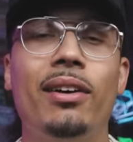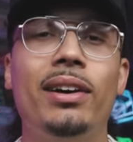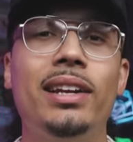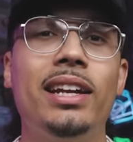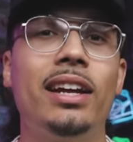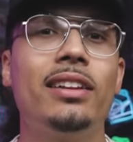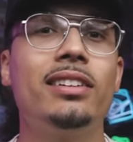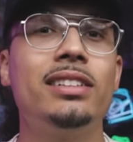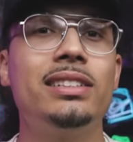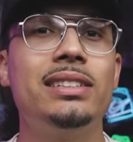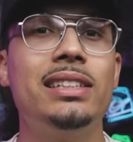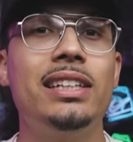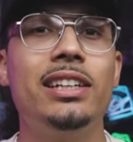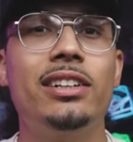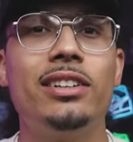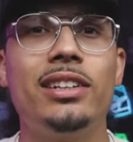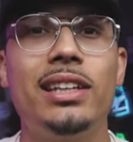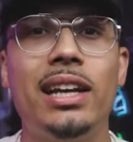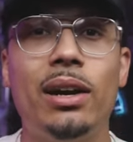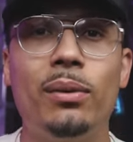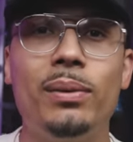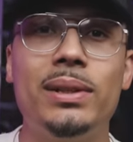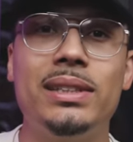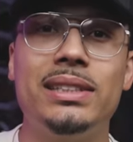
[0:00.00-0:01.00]
Now another sneaker
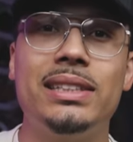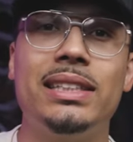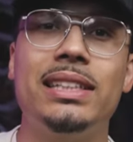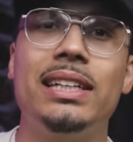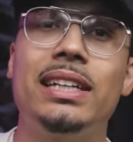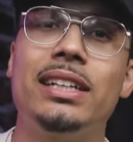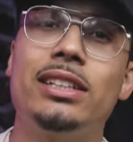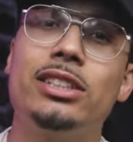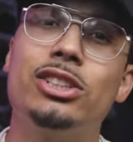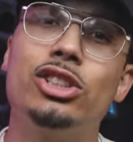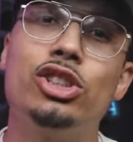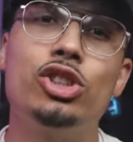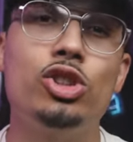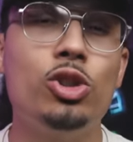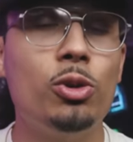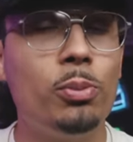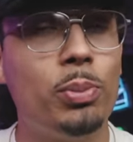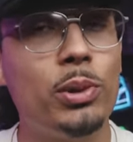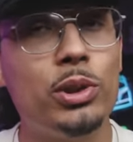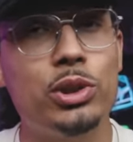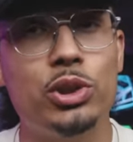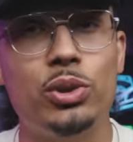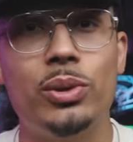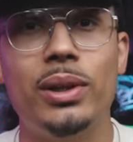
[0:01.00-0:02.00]
that we see is
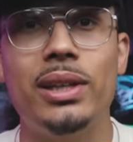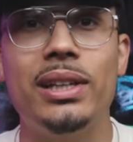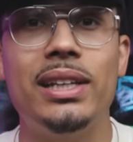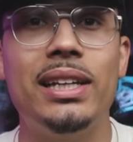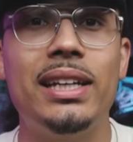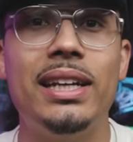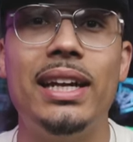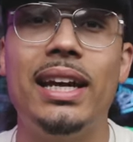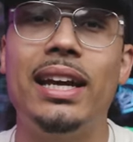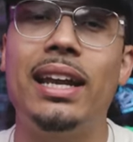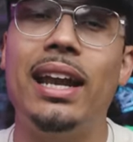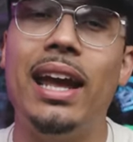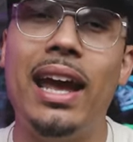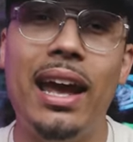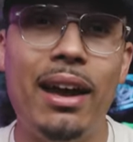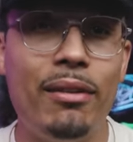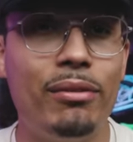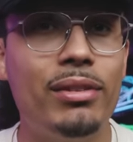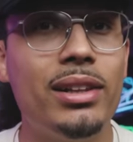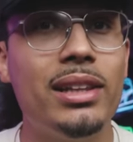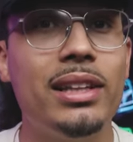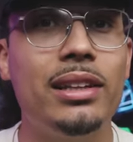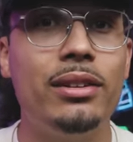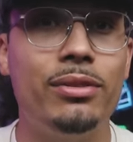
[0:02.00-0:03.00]
super trendy and
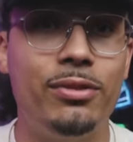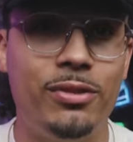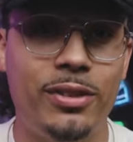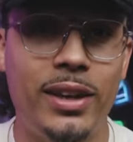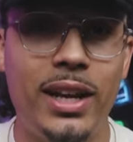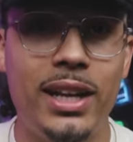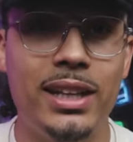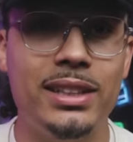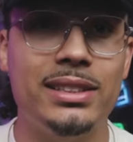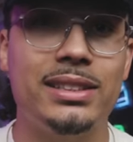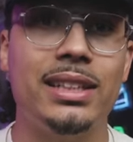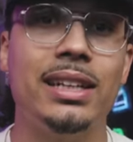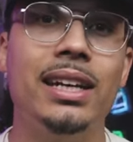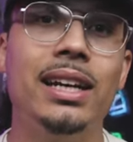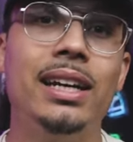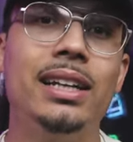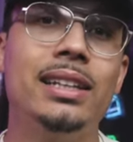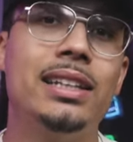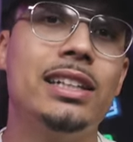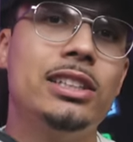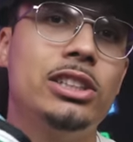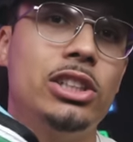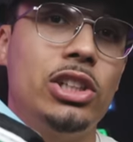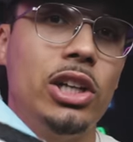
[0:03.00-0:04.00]
heavily faked
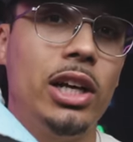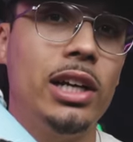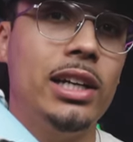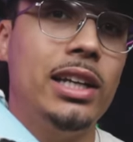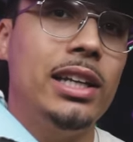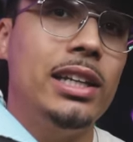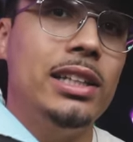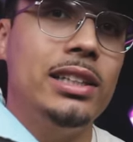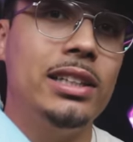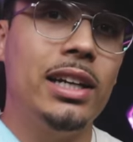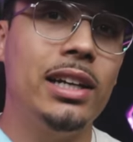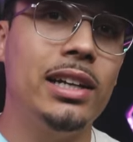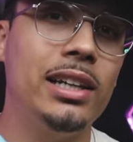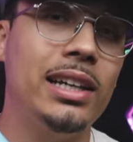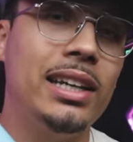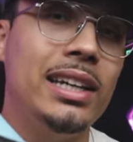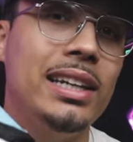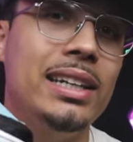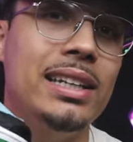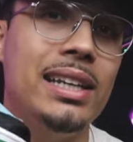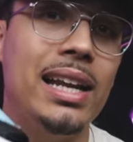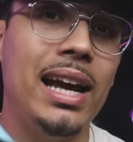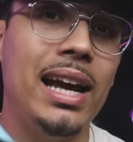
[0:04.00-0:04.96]
the Chunky Dunky